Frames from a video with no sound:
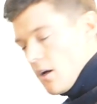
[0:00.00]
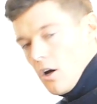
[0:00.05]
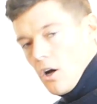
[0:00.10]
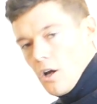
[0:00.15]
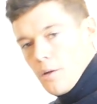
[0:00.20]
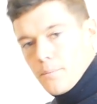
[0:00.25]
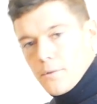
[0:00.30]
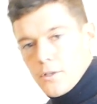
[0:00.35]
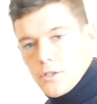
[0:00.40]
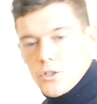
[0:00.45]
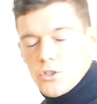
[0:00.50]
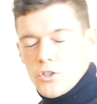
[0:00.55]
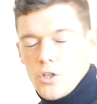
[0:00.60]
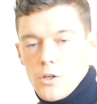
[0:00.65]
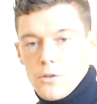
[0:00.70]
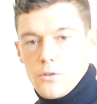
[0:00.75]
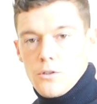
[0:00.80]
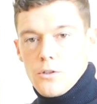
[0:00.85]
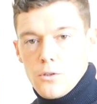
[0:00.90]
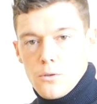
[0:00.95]
I'm going to
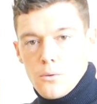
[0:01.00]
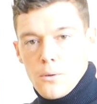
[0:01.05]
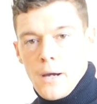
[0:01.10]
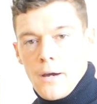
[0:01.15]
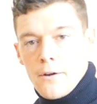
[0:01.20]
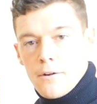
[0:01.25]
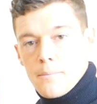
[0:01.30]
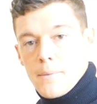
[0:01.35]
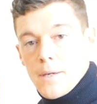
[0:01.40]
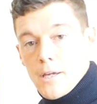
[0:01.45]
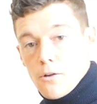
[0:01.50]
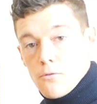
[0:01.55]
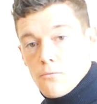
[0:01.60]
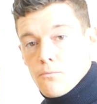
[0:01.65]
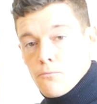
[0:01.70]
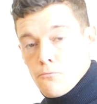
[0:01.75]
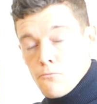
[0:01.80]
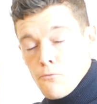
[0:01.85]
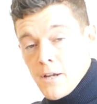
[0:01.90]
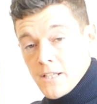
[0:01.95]
show you how to make a
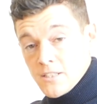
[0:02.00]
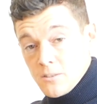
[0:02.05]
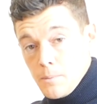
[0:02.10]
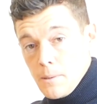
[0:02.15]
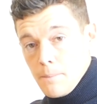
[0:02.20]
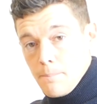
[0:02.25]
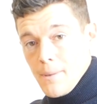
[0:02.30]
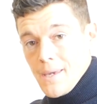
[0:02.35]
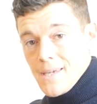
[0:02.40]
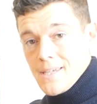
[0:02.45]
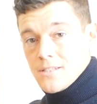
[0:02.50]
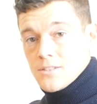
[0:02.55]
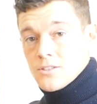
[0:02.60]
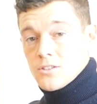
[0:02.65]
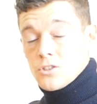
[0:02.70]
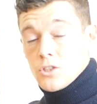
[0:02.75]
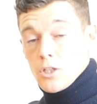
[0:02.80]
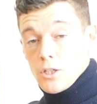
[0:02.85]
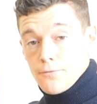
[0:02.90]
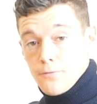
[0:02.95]
recipe
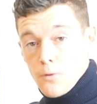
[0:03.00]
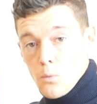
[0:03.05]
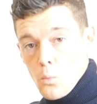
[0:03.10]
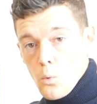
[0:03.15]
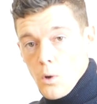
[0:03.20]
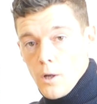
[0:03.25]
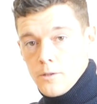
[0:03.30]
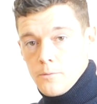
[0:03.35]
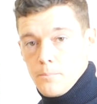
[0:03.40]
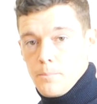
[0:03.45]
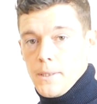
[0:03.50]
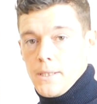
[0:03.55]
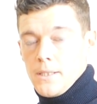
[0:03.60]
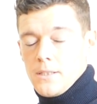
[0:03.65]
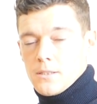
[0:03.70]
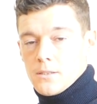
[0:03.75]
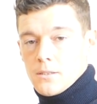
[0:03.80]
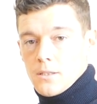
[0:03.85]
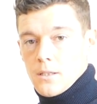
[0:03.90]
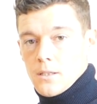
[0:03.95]
base just for one
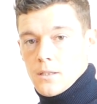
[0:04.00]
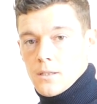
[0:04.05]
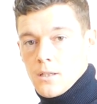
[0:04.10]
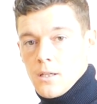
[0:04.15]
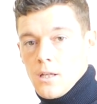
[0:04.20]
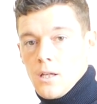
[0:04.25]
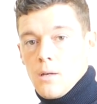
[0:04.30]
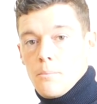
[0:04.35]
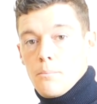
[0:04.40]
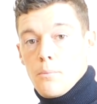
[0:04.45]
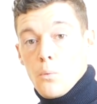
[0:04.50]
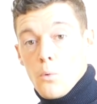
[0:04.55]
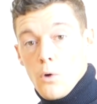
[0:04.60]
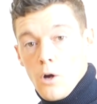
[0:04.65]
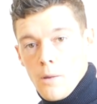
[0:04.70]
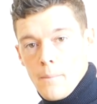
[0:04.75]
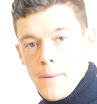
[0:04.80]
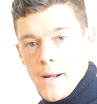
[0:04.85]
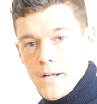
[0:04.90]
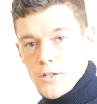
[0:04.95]
pizza, but
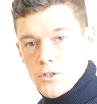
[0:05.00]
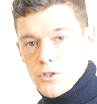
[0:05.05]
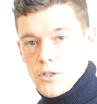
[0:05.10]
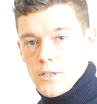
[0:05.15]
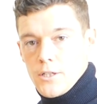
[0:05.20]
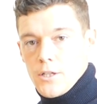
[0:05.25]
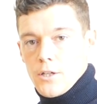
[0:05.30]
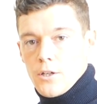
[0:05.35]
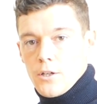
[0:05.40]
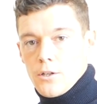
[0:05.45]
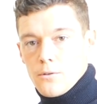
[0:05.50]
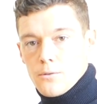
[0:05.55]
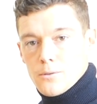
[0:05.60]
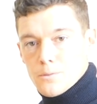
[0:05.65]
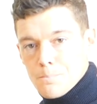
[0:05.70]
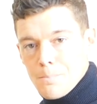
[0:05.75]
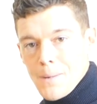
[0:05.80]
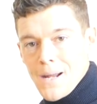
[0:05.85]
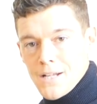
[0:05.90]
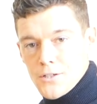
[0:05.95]
what I'm actually going to do
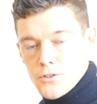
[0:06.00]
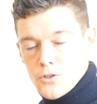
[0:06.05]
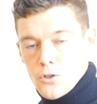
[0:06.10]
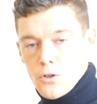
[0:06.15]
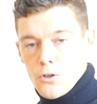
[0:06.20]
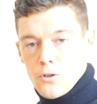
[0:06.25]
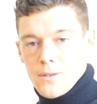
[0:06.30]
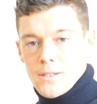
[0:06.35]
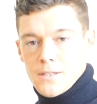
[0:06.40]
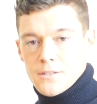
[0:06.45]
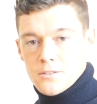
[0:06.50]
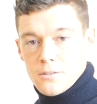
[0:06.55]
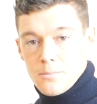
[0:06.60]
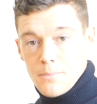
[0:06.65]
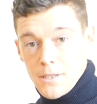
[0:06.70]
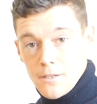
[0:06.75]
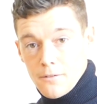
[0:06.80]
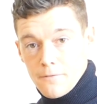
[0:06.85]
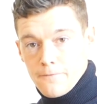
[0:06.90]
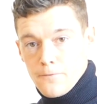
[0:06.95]
is batch cook this to
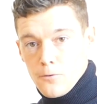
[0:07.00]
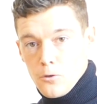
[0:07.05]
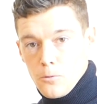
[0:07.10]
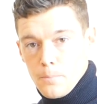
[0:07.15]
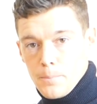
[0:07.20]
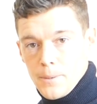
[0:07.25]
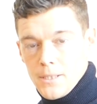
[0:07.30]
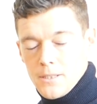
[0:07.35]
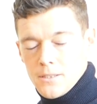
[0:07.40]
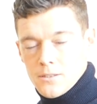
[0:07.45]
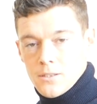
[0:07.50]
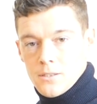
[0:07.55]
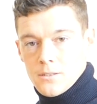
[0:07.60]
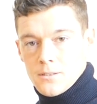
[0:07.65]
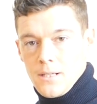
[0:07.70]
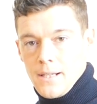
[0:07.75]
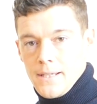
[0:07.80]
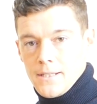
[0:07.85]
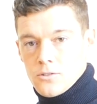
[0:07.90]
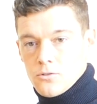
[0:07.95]
make 4
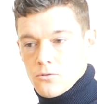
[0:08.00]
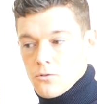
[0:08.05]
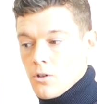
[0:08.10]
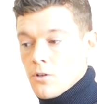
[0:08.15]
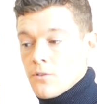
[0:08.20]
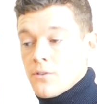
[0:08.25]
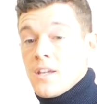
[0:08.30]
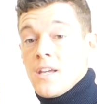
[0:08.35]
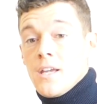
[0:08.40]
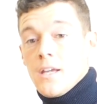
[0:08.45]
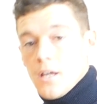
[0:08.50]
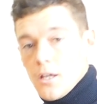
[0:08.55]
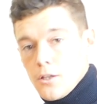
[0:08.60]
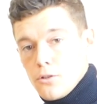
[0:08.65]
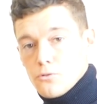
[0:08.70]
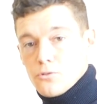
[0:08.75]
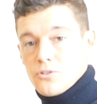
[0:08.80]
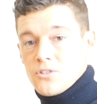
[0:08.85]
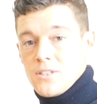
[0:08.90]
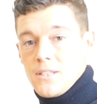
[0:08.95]
pizzas later on, and
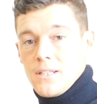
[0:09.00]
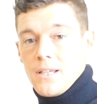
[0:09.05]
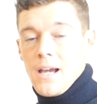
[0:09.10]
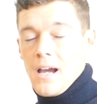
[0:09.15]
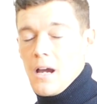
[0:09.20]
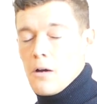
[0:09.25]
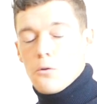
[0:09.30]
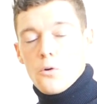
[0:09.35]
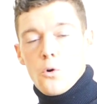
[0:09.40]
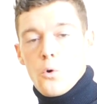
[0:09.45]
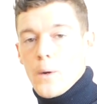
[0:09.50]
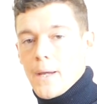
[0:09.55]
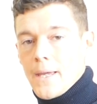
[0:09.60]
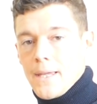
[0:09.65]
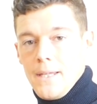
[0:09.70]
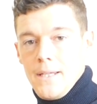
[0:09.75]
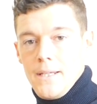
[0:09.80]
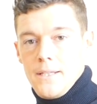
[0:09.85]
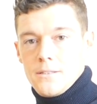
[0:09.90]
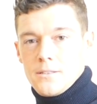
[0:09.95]
you'll see how quick
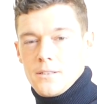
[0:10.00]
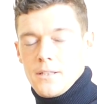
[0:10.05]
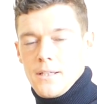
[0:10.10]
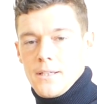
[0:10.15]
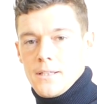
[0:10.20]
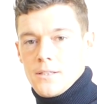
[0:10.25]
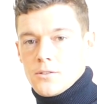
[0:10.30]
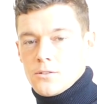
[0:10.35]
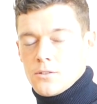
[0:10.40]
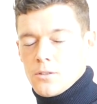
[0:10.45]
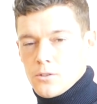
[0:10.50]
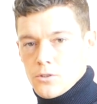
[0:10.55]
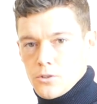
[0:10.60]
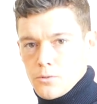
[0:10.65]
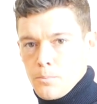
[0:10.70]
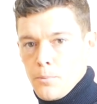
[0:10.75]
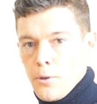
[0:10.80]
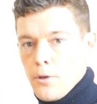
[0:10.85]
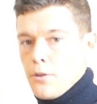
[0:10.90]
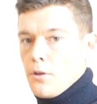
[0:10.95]
and easy it is to
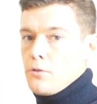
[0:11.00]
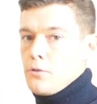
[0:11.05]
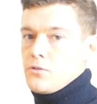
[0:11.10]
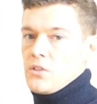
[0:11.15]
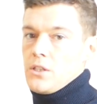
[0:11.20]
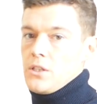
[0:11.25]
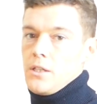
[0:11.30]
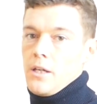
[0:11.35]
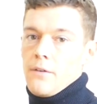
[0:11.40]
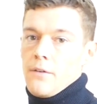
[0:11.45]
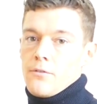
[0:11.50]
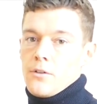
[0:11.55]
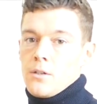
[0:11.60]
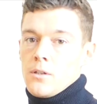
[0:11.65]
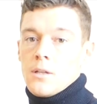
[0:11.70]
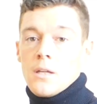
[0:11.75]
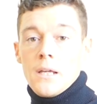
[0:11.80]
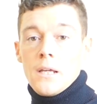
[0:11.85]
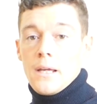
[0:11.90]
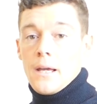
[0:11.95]
just put those in the
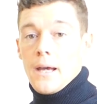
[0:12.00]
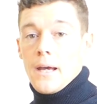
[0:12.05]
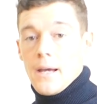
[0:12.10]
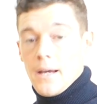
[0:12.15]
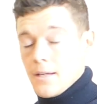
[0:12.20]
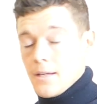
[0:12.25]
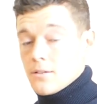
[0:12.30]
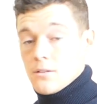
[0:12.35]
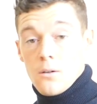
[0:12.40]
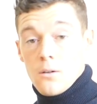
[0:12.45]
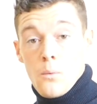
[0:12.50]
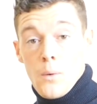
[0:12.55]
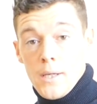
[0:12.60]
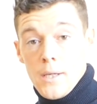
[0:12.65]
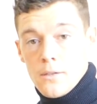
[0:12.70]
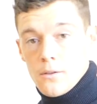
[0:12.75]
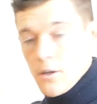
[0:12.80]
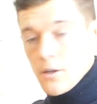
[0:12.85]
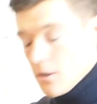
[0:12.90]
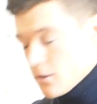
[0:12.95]
oven and
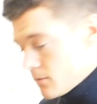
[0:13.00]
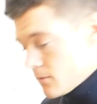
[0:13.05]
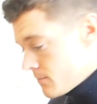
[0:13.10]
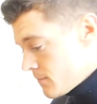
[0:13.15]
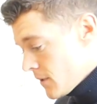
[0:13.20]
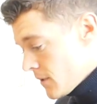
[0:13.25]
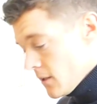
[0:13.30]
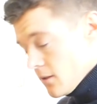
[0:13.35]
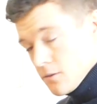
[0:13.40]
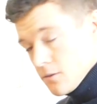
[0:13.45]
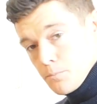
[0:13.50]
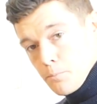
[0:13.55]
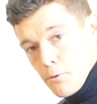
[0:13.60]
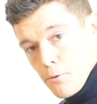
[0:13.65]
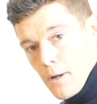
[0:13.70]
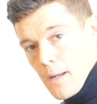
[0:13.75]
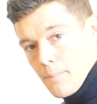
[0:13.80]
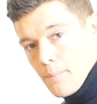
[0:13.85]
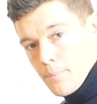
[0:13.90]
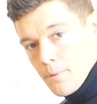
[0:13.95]
away you go.
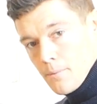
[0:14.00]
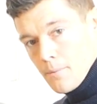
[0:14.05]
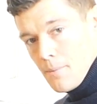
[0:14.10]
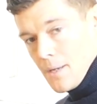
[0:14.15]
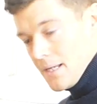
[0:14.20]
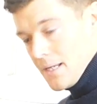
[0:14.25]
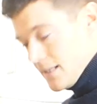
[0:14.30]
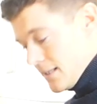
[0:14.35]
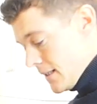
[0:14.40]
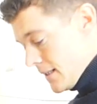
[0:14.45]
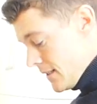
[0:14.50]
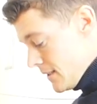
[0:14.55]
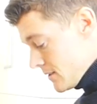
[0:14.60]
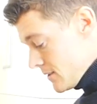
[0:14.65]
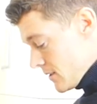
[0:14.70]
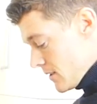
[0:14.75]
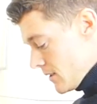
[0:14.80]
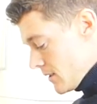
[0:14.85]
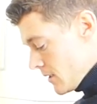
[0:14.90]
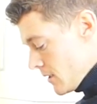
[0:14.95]
Prep made
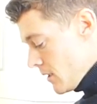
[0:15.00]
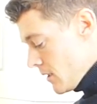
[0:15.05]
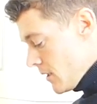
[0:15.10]
easy.